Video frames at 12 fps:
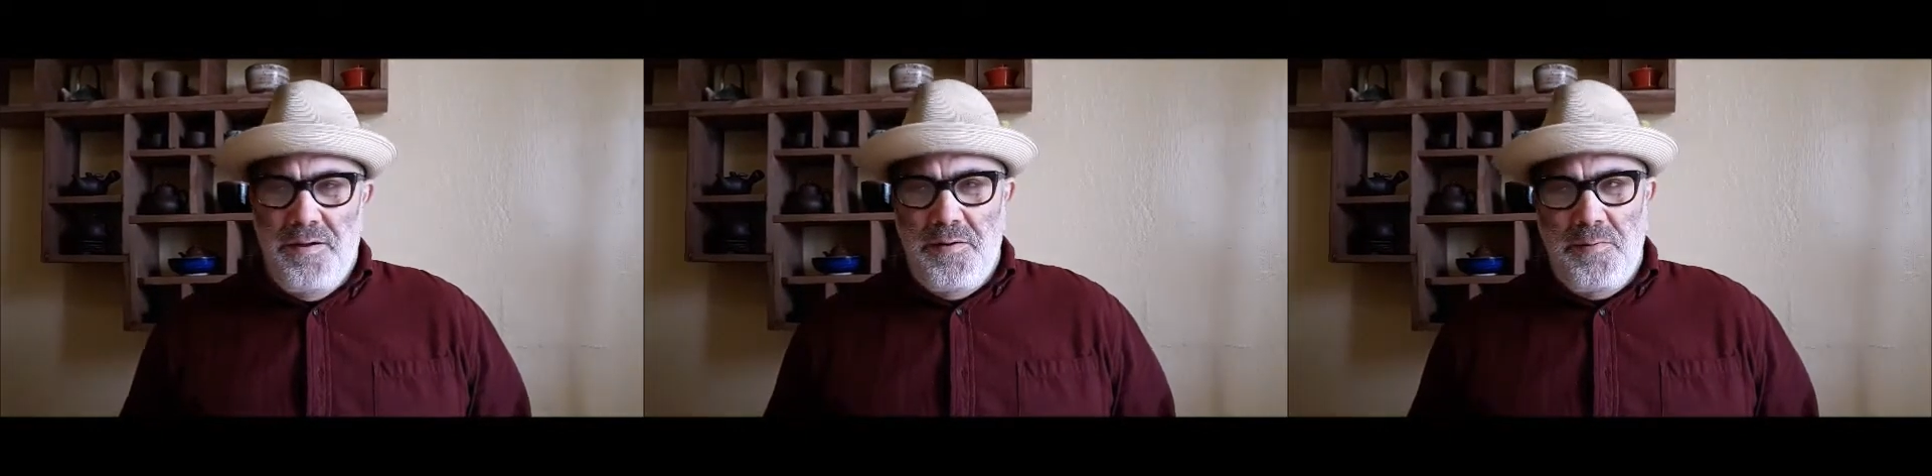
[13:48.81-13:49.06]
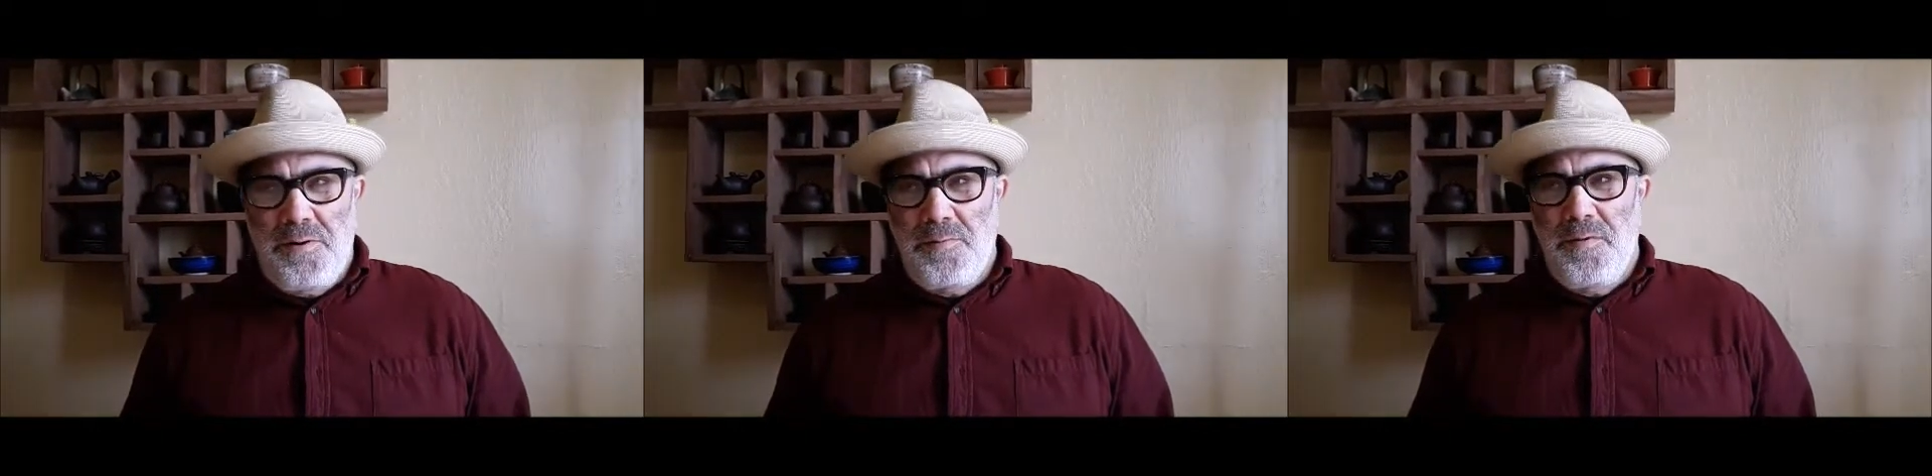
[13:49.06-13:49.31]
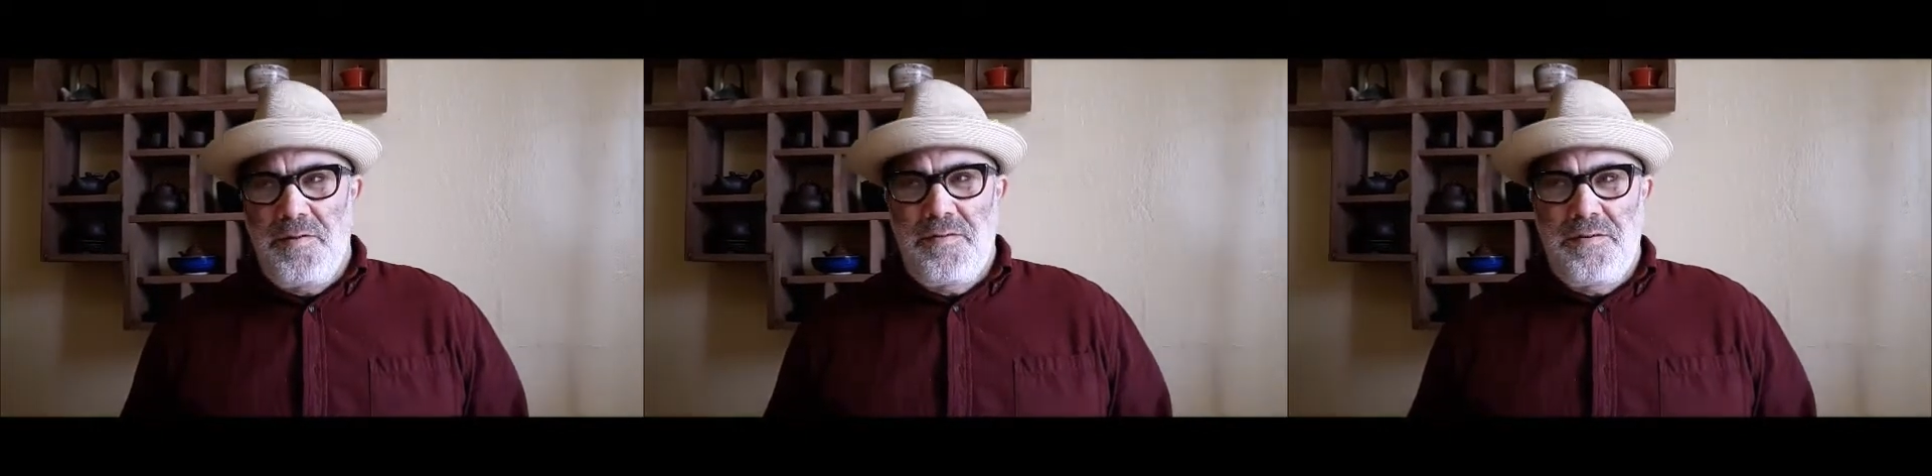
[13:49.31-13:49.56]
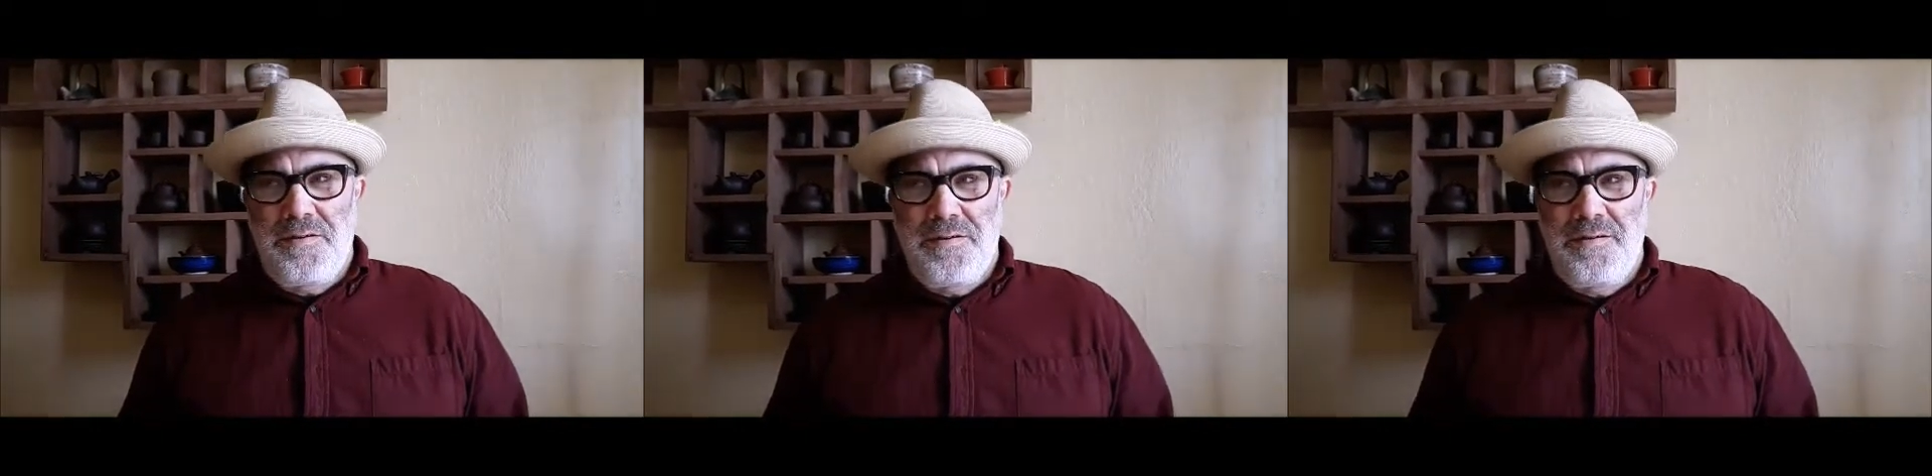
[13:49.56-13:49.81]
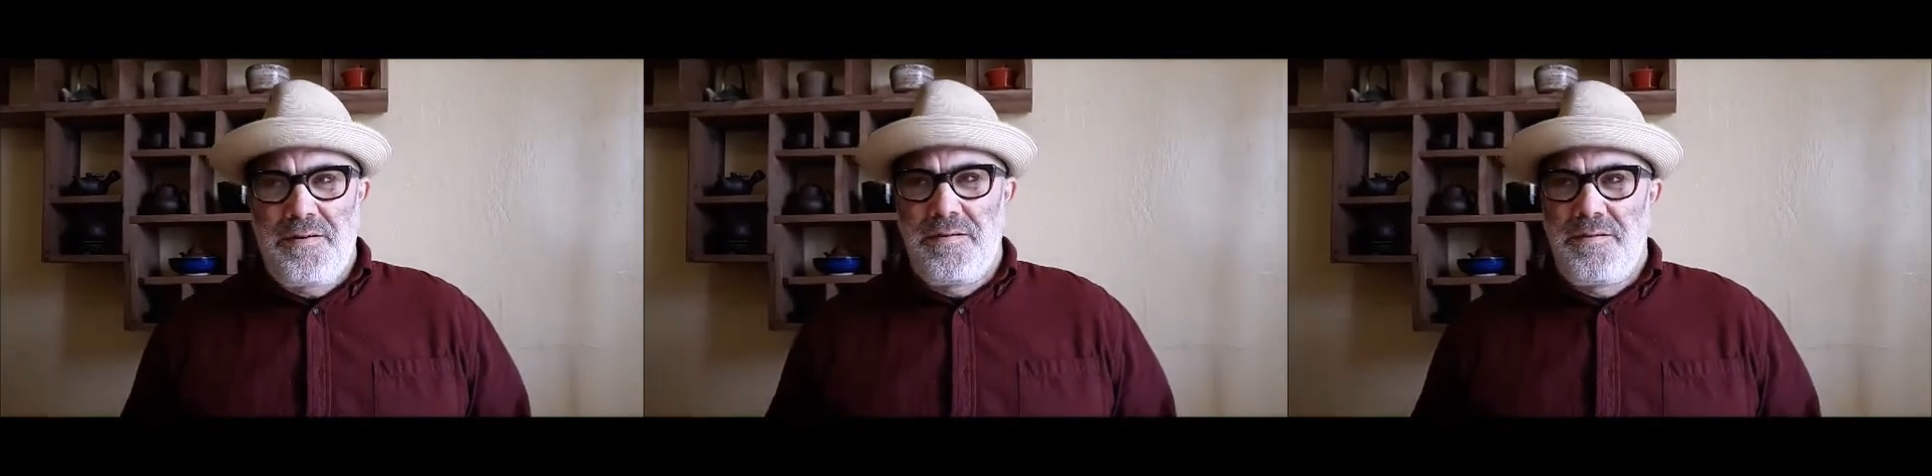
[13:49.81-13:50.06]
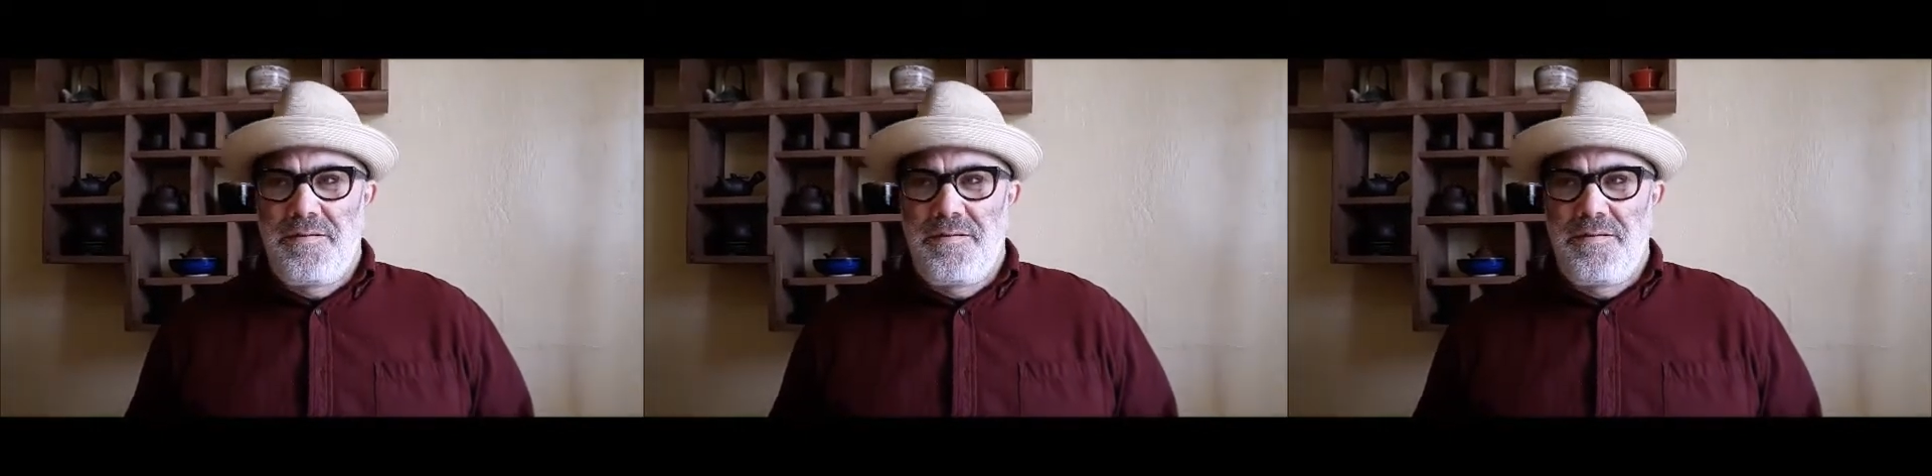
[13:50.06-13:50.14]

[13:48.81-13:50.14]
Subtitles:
Rick Windsor,